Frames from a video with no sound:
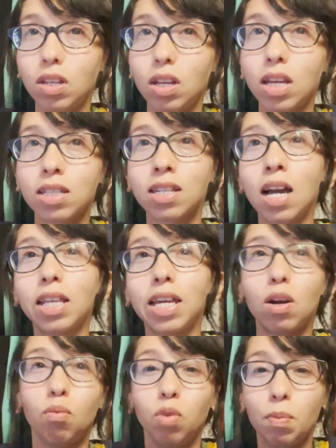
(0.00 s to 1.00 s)
it's not
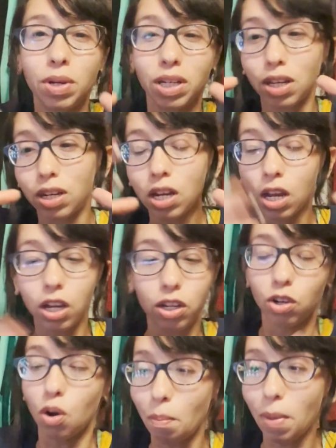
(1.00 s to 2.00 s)
like a woman could,
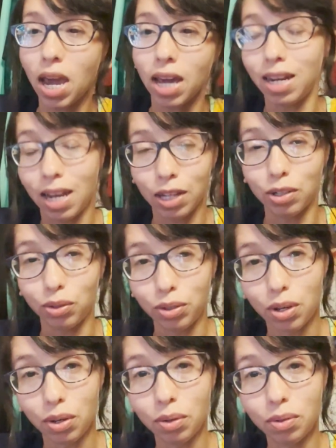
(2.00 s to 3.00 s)
you know, manhandle
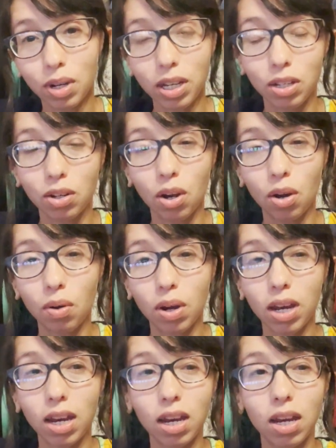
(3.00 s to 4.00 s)
you, you know,
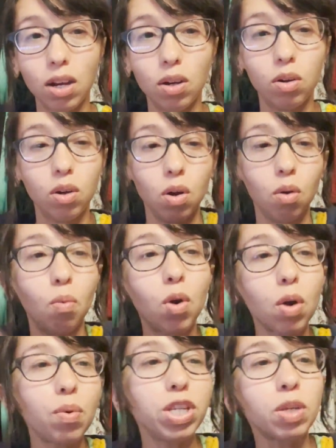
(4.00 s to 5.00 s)
what
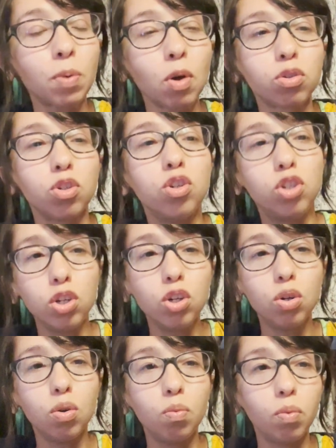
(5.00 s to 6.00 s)
are we supposed to
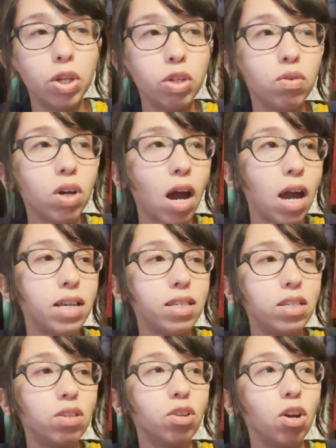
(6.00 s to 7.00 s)
do when you
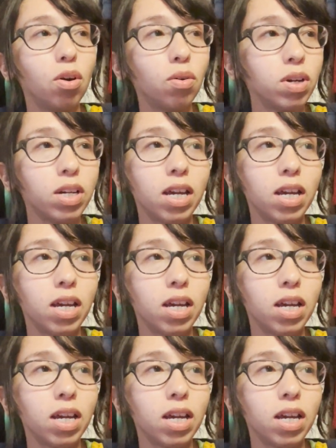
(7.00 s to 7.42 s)
guys, you know,